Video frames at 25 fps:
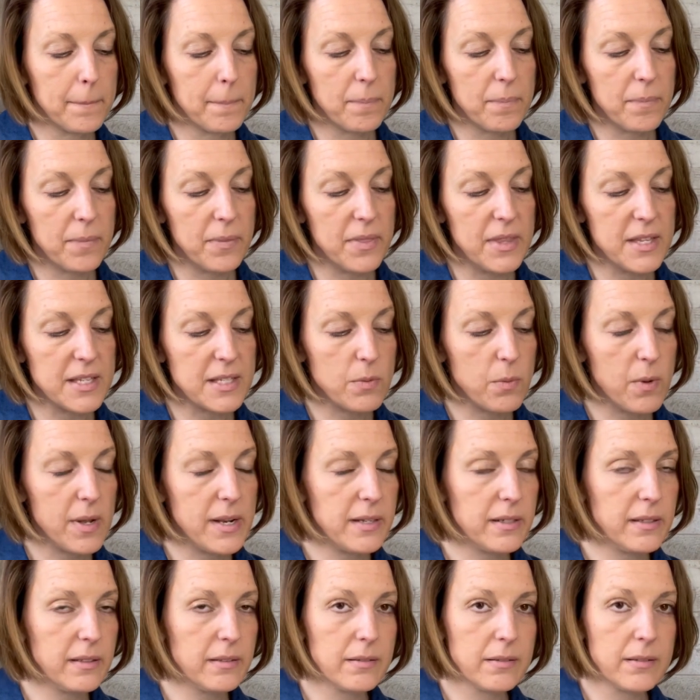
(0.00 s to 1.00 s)
this
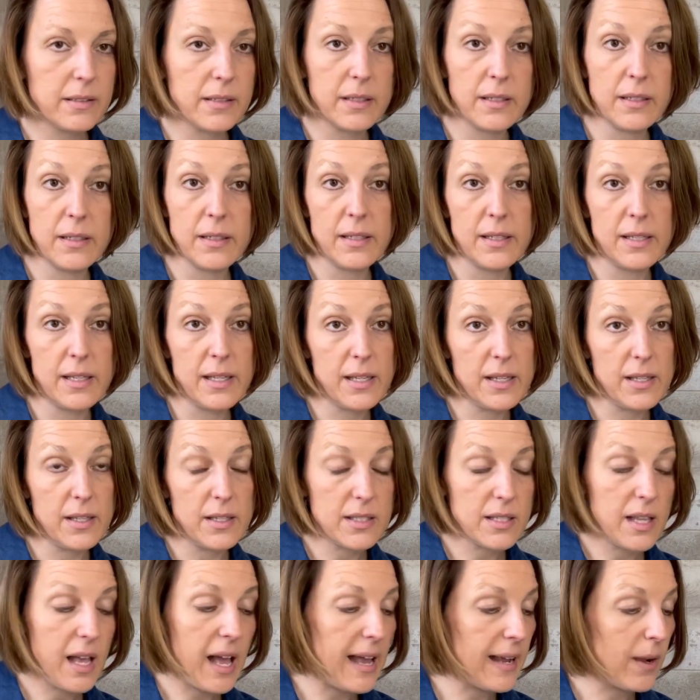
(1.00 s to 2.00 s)
one,
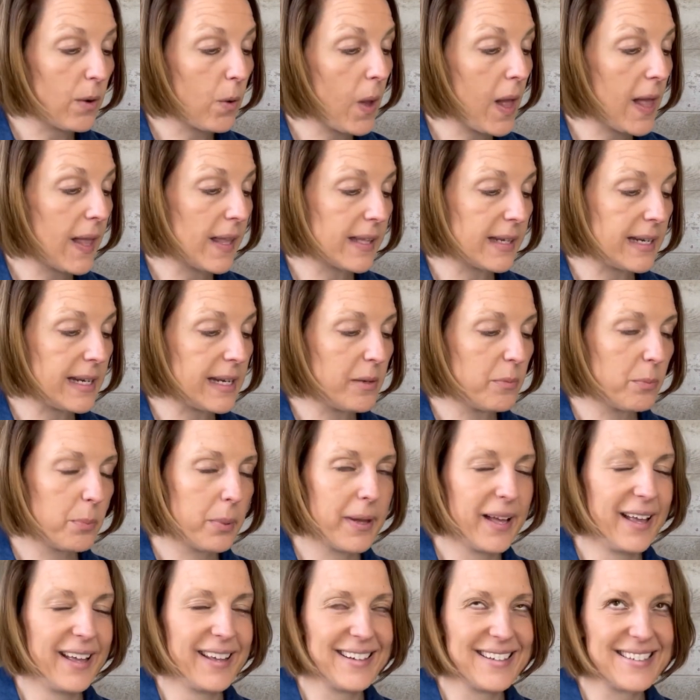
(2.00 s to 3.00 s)
it's high quality,
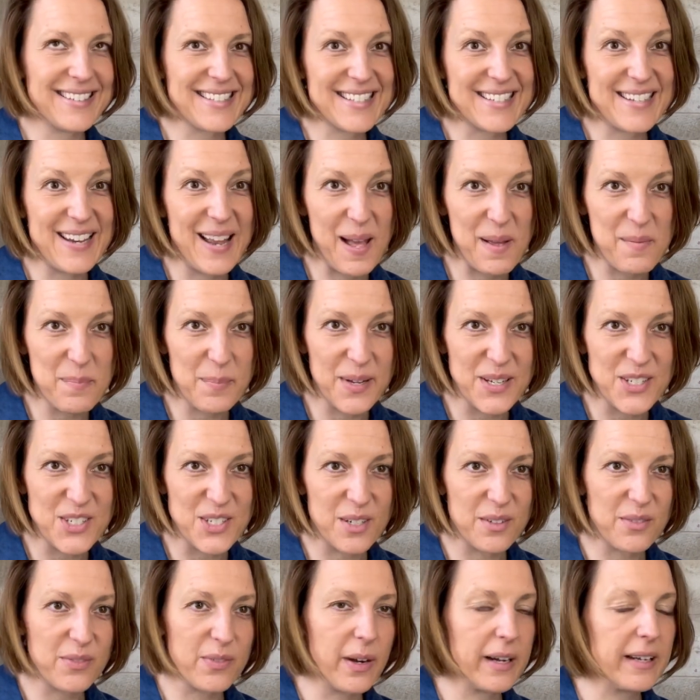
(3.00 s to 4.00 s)
but it's not
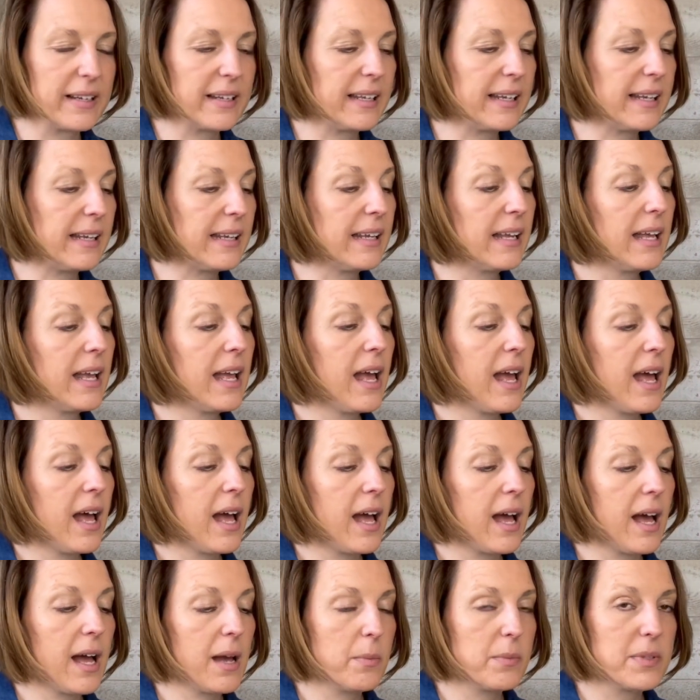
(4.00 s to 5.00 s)
budget friendly.
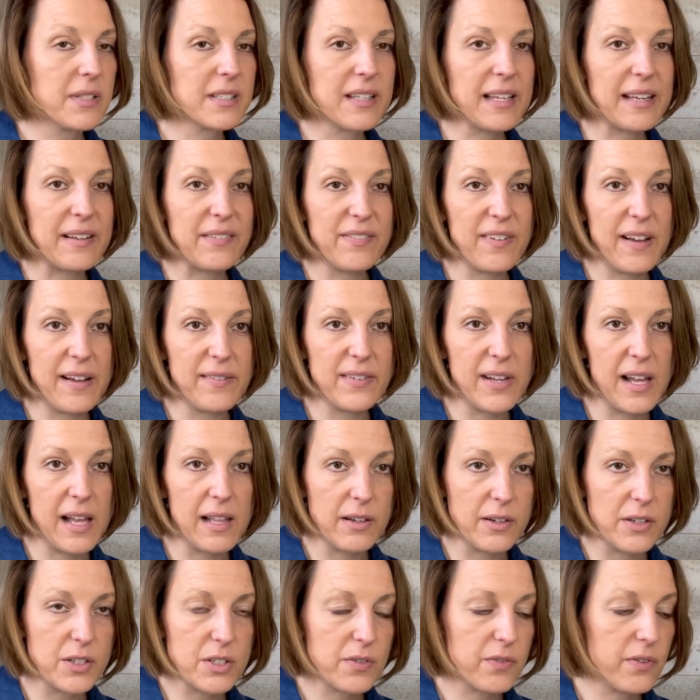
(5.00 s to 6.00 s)
It's like
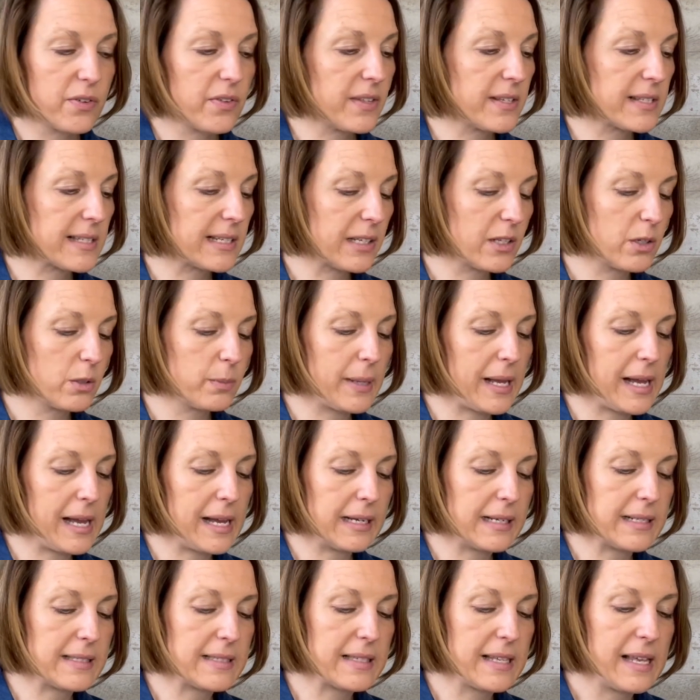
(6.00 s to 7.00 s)
$5 for this little
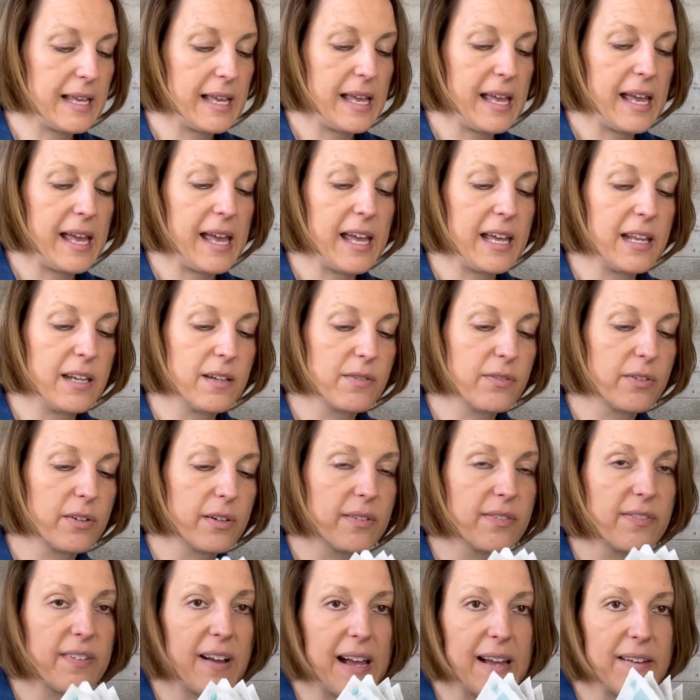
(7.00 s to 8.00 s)
box, and for
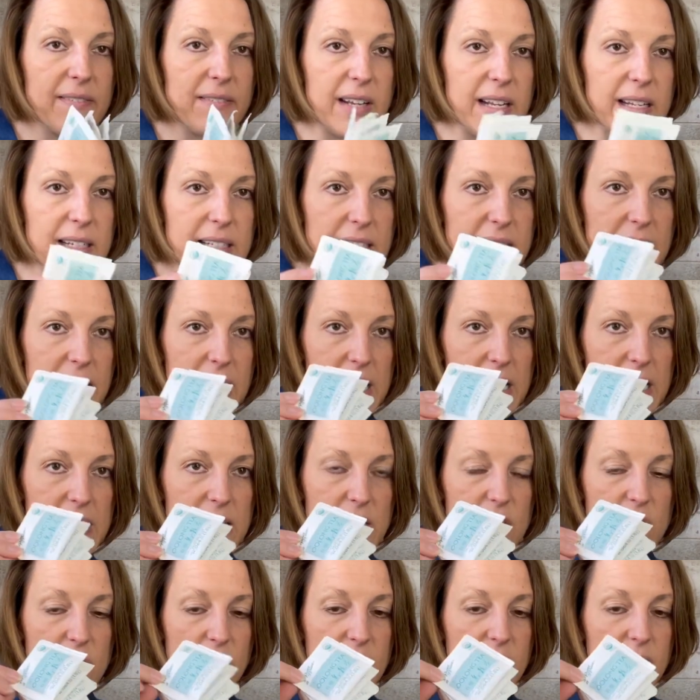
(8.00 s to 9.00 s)

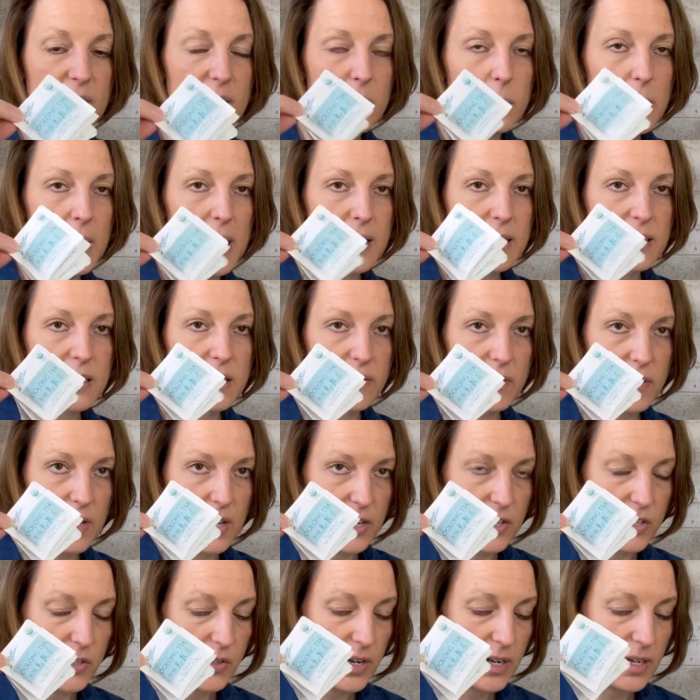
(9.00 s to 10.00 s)
$5.99 you can get a box of
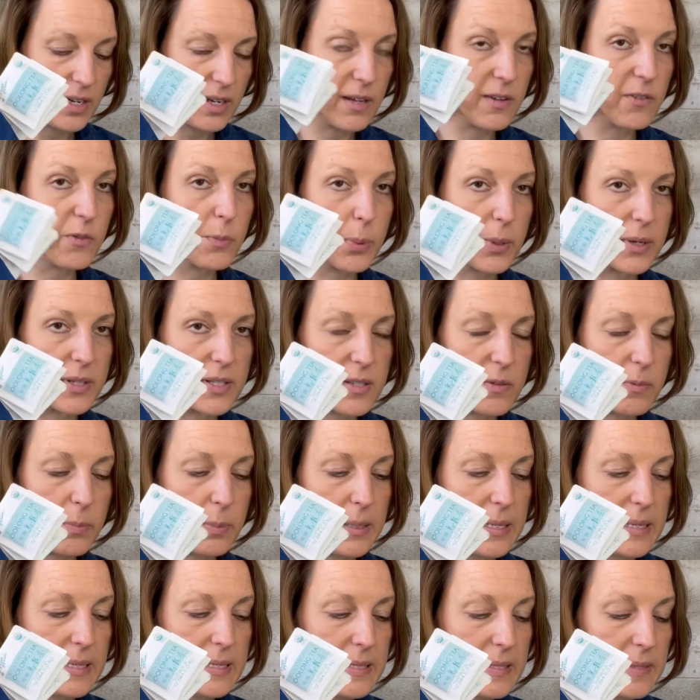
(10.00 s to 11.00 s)
100 of Prince of
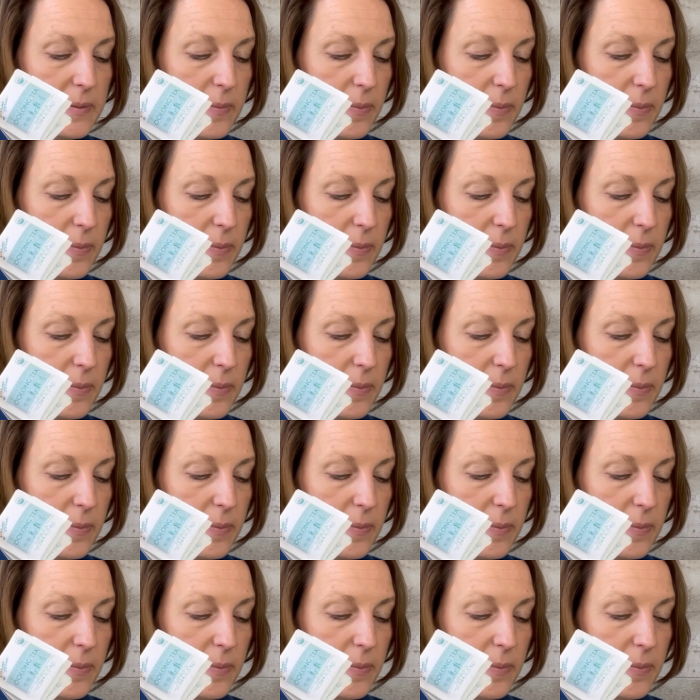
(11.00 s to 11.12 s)
Peace.